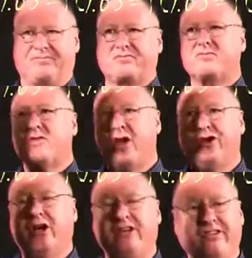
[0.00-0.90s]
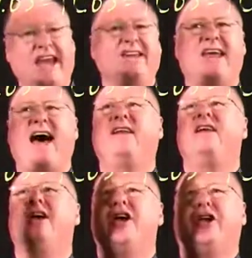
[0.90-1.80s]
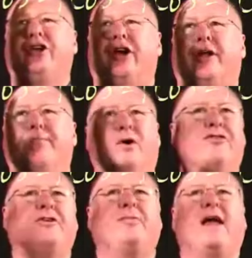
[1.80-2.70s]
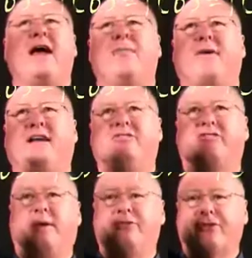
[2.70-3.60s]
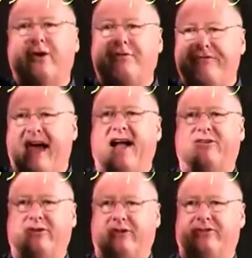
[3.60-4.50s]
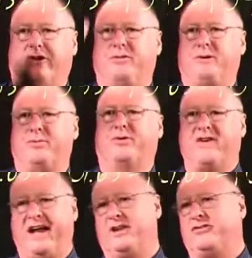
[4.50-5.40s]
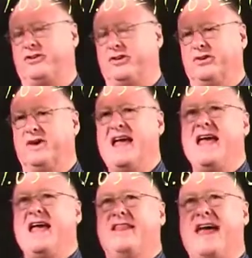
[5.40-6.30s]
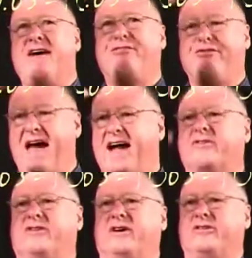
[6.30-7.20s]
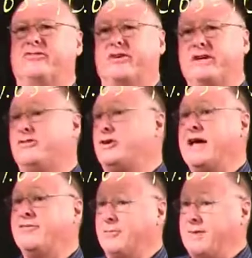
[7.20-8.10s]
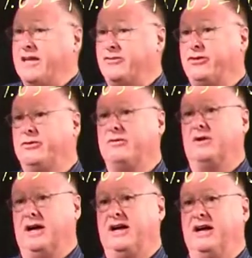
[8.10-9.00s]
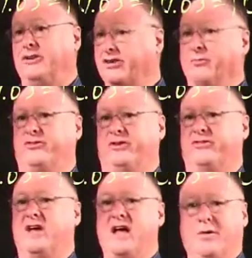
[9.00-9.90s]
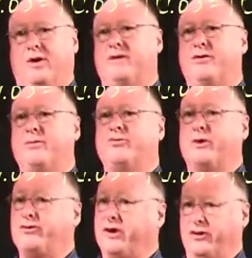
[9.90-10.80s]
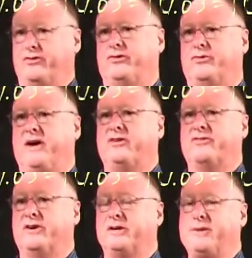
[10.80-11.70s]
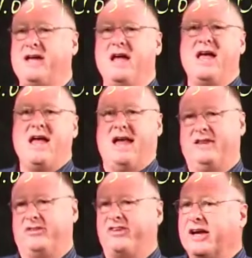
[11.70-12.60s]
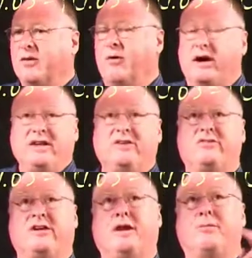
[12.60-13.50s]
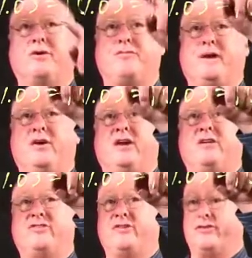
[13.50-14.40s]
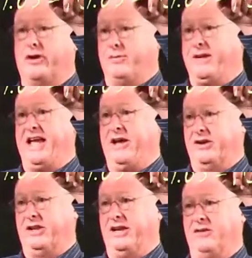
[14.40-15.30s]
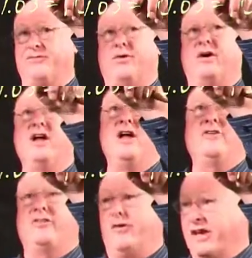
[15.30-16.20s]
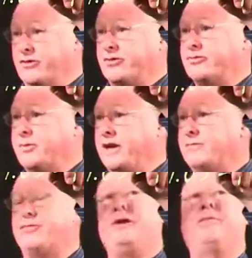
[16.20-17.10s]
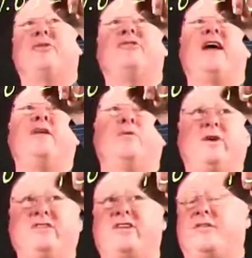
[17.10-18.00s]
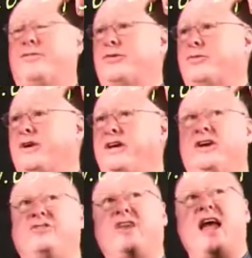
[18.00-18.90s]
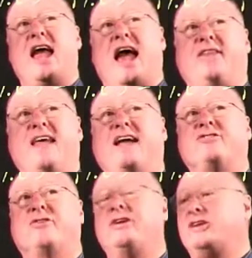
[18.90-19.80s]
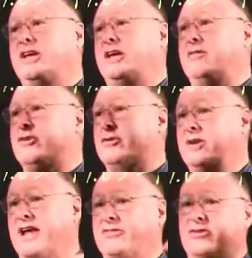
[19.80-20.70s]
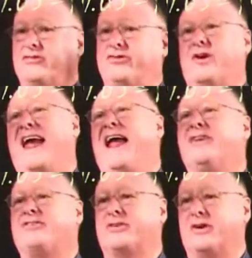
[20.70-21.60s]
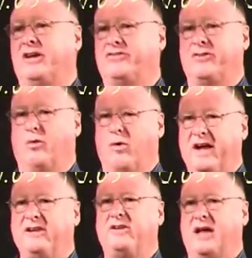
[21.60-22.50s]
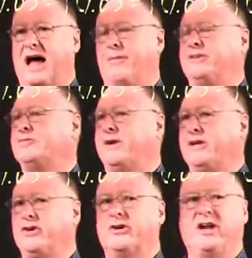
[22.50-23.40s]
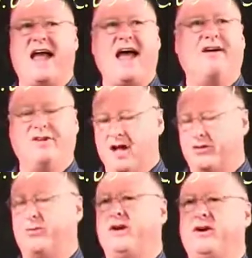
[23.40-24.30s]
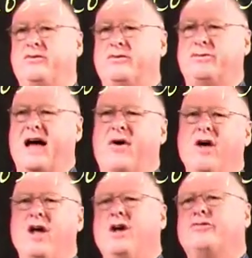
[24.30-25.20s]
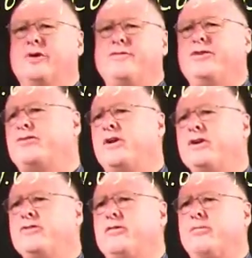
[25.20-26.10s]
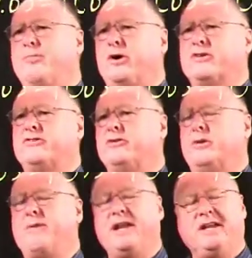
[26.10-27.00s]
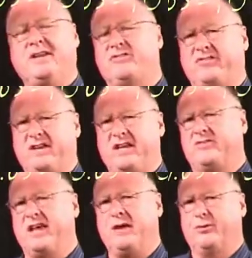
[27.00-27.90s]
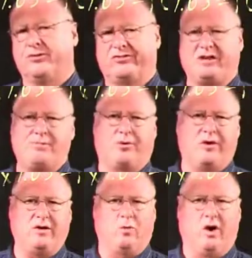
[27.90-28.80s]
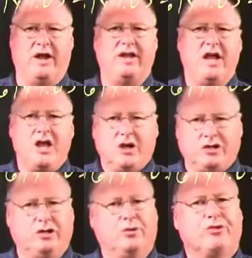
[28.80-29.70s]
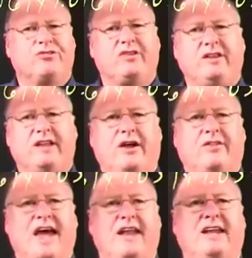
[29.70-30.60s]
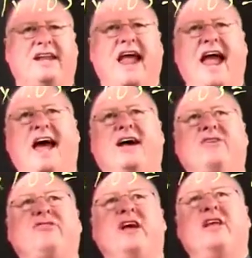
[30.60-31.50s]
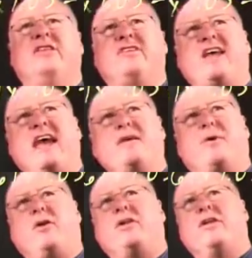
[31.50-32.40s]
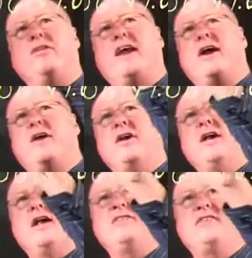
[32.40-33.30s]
You're going to take that, you're going to multiply it by some sort of factor that's going to be provided to you. That factor is going to, you have to make two assumptions. One of them is what your interest rate is going to be, and the second one is the number of periods that you're going to be calculating for. So interest rate of 3%, we set for 3 years, and that's going to give you, in essence, your answer as to how much money you're going to have 3 years from now. So if you turn in your book to Appendix C, Table C.1, you will see there that it has the table there that has